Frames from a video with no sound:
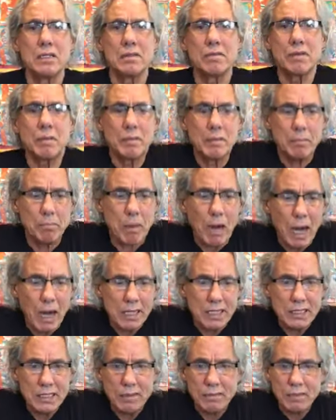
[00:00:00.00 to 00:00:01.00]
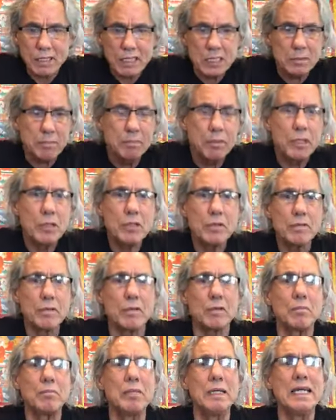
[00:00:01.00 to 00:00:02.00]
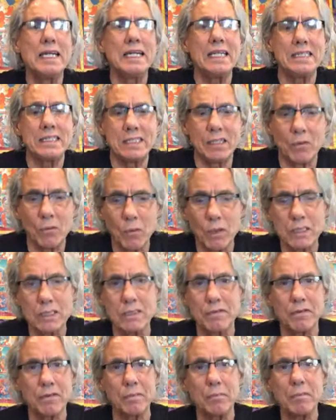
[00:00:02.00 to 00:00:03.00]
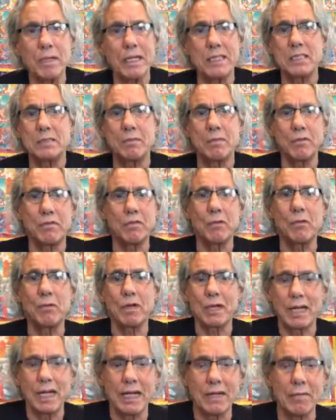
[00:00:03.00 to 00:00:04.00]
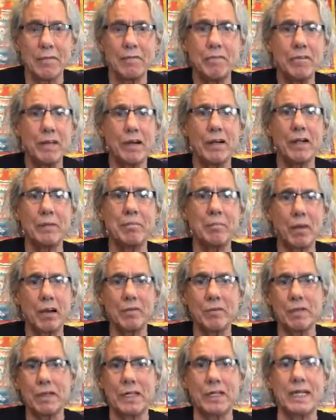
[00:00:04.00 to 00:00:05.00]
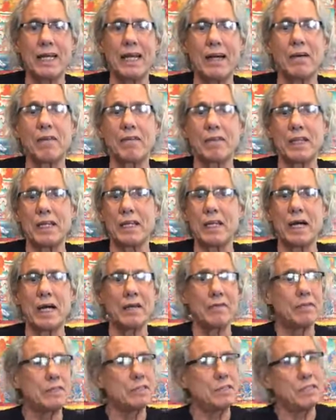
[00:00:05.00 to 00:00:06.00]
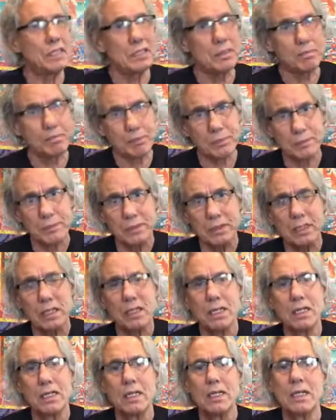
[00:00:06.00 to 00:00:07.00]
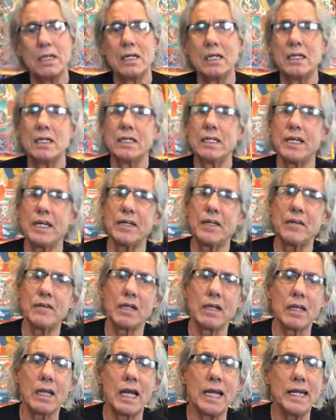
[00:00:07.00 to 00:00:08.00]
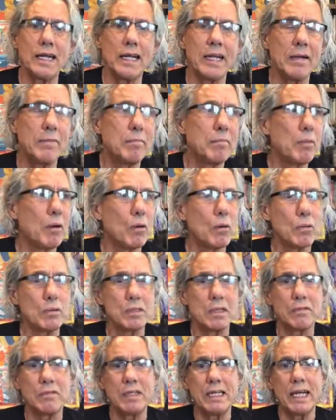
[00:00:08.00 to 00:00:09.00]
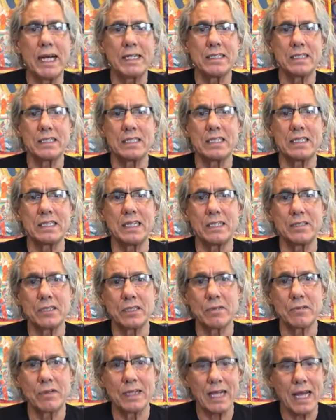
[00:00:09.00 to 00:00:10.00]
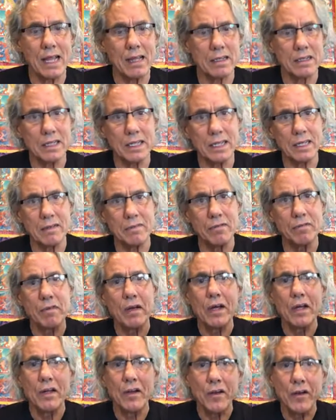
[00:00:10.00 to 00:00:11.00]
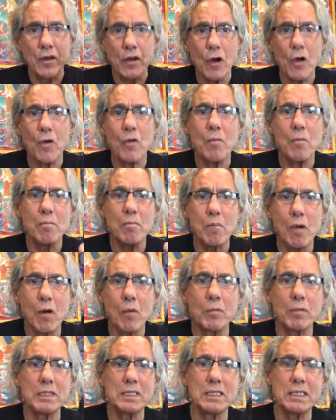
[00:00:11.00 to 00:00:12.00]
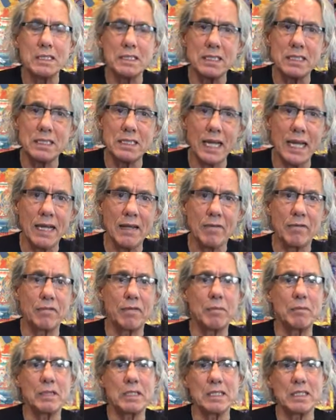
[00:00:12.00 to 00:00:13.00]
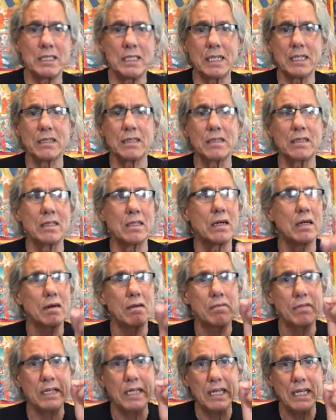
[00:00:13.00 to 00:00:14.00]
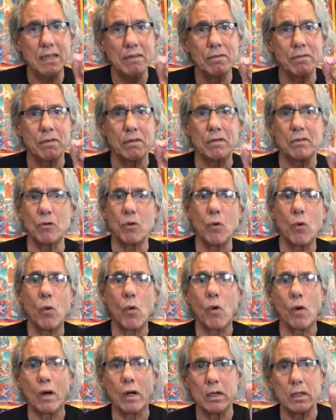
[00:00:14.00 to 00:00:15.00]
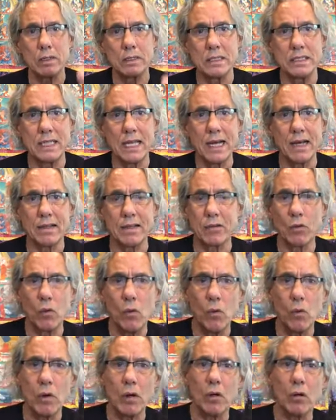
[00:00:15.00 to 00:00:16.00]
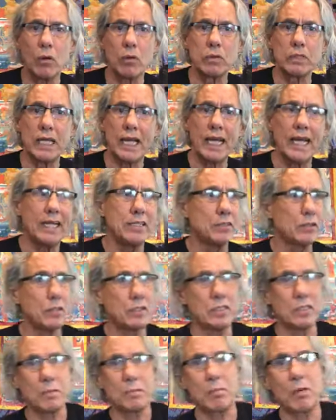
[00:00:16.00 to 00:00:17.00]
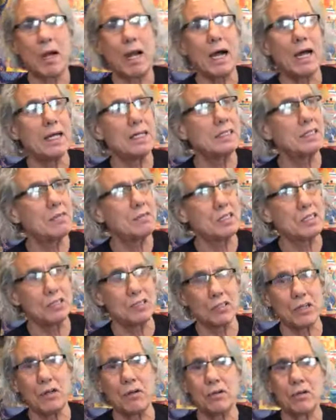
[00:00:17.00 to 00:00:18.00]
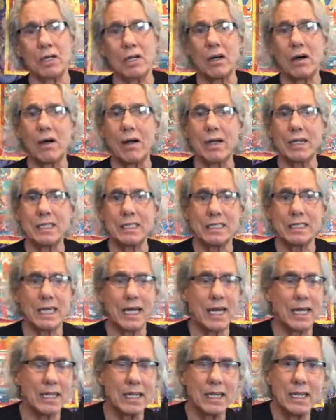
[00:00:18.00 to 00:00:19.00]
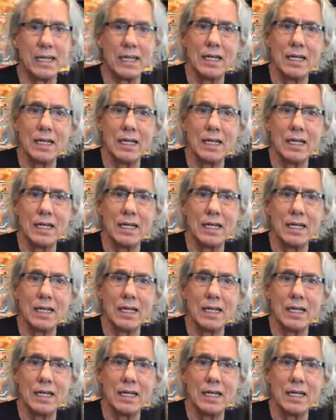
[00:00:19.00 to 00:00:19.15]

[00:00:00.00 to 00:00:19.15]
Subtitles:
from the bodies of these beautiful beings that once for minutes before led a very perfectly healthy life and just, you know, the lightning bolt of the existential reality of no moment is safe from the sickle of evil or death or old age or the surprise of a stroke, a heart attack,